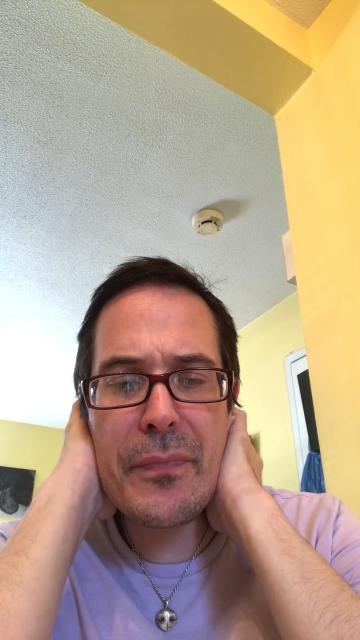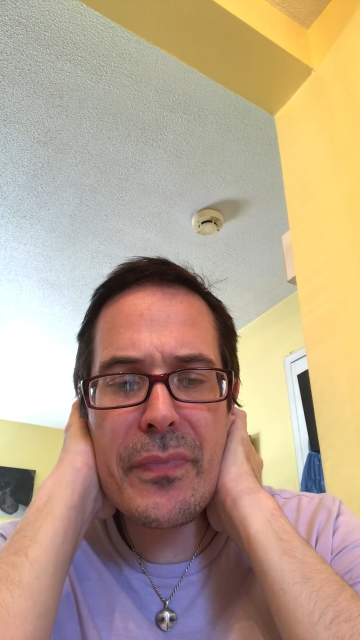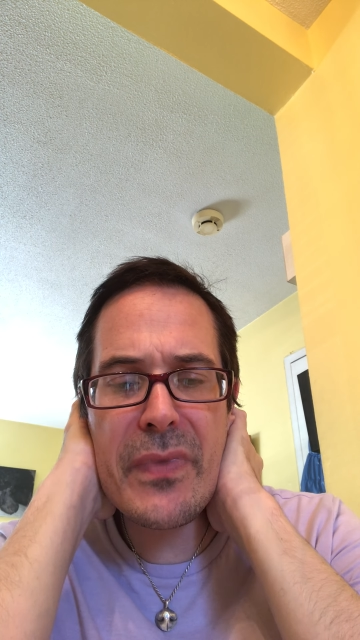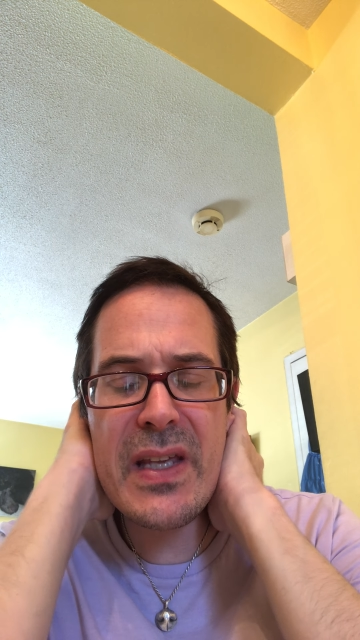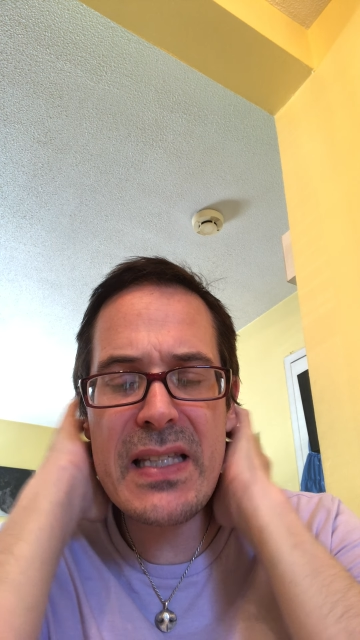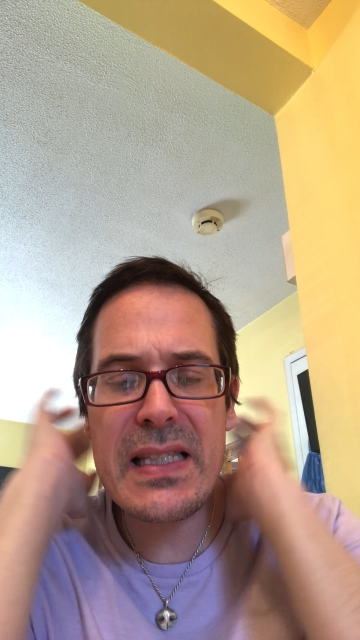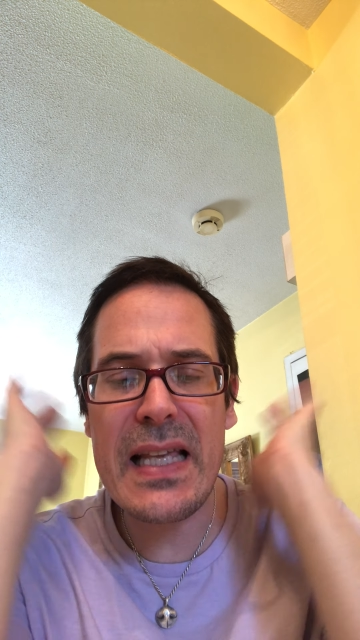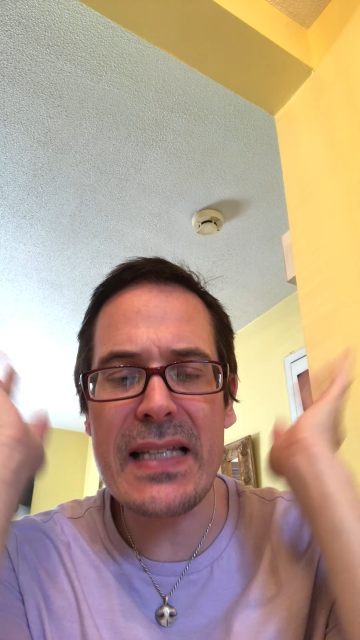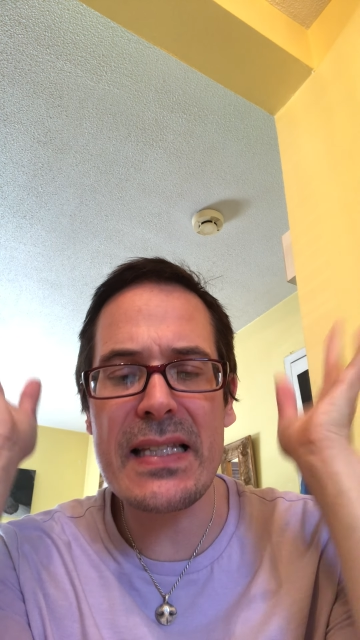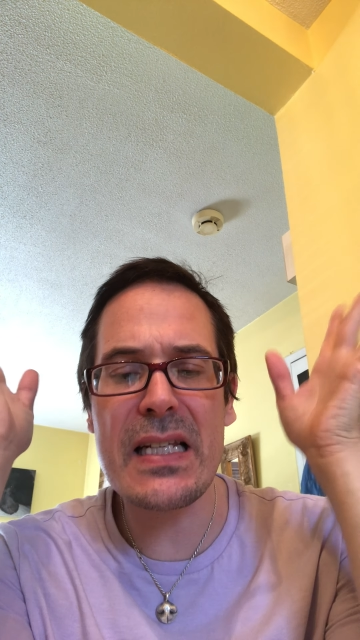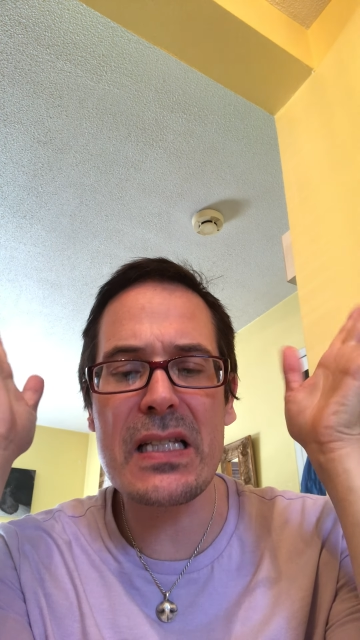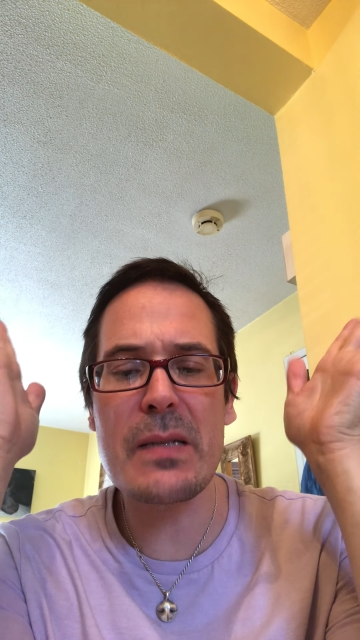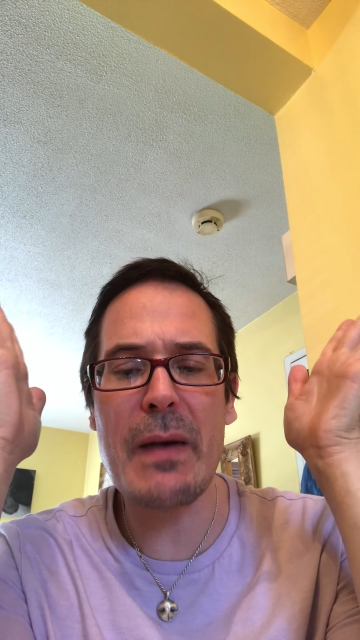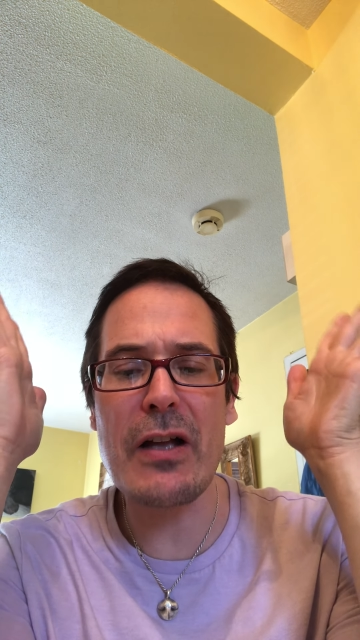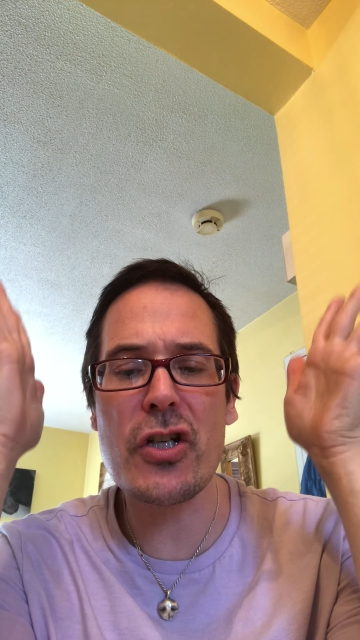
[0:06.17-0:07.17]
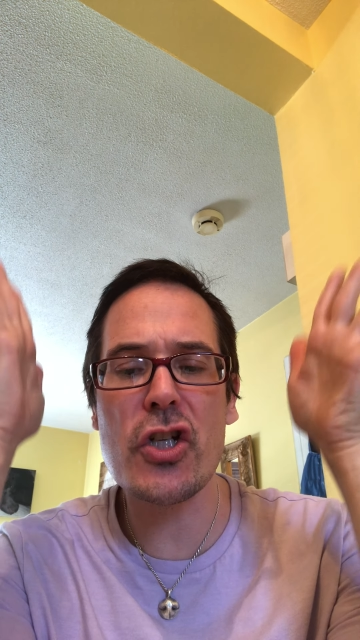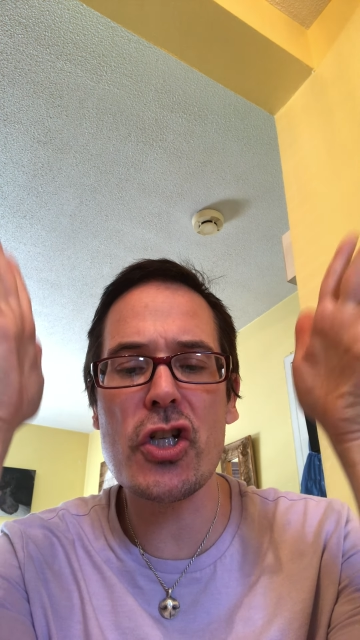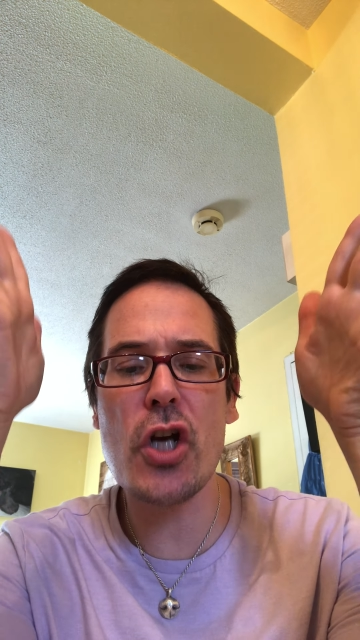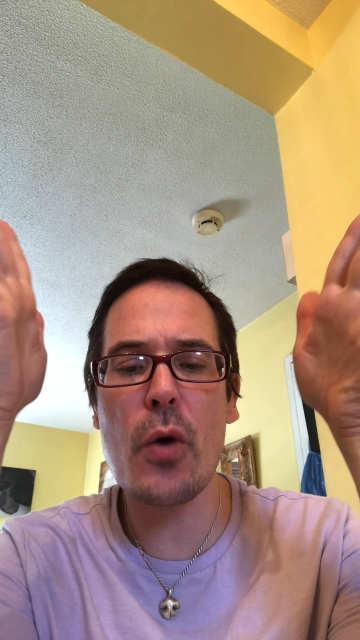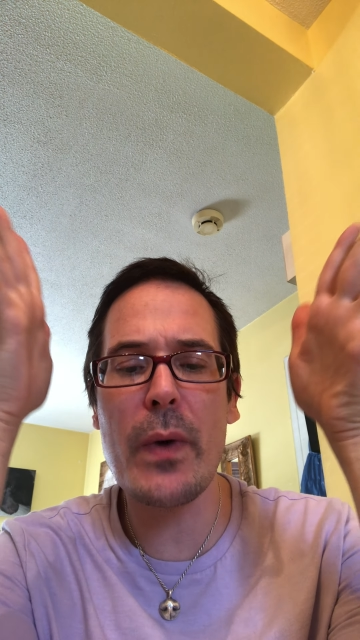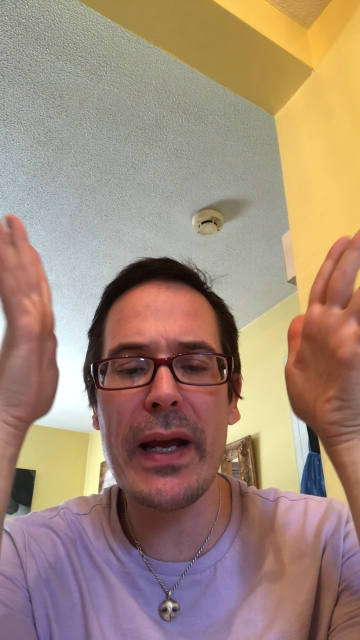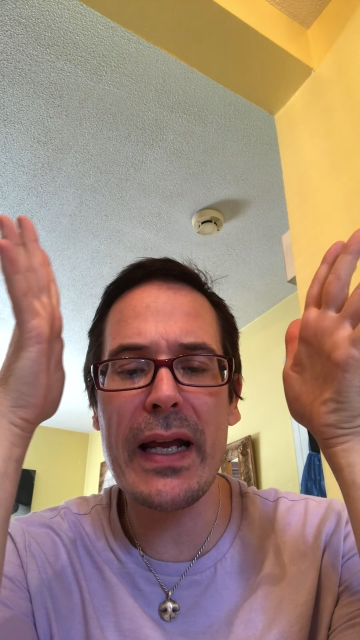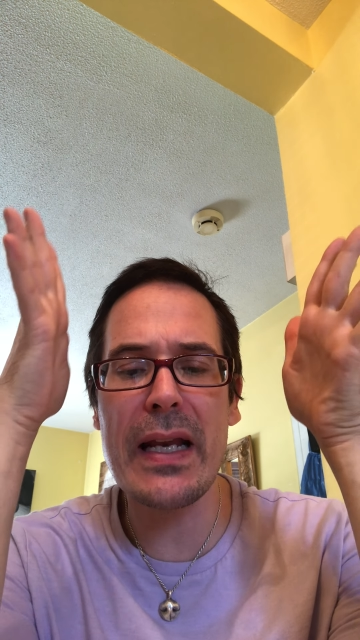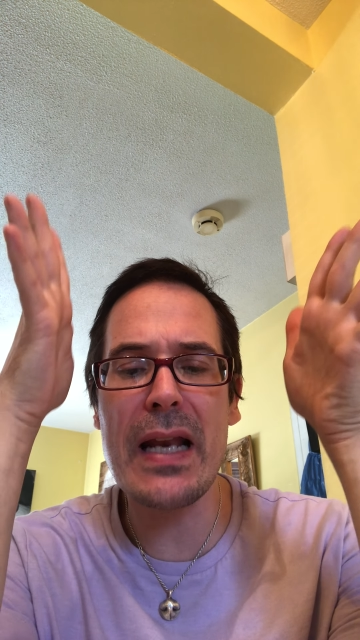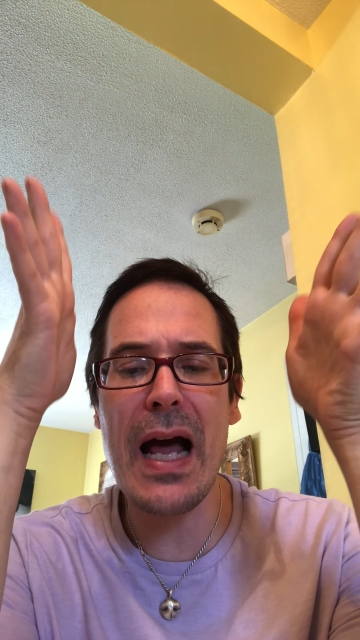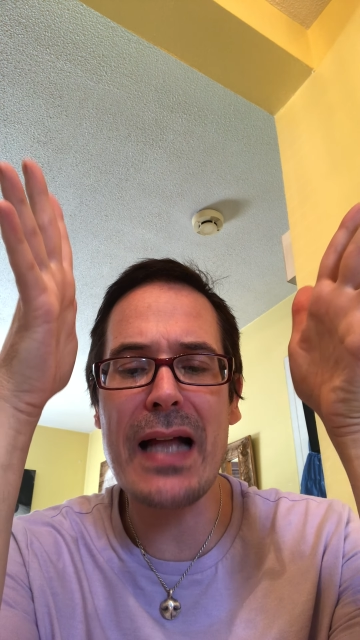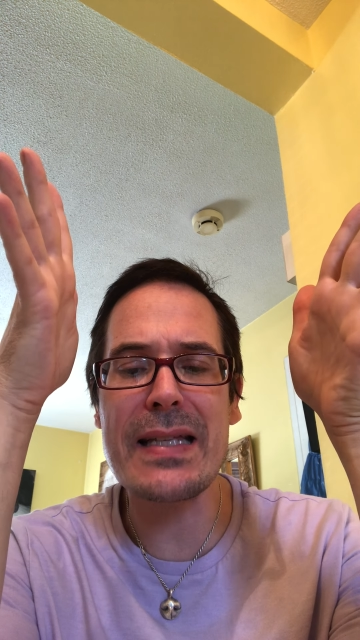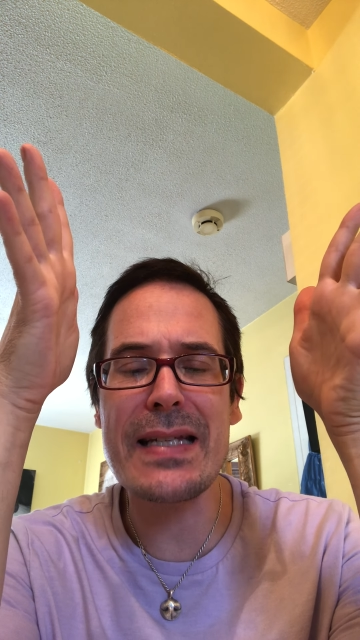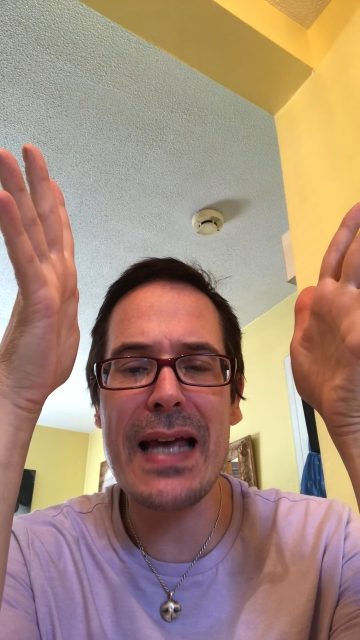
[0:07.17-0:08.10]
this lesson is about showing and not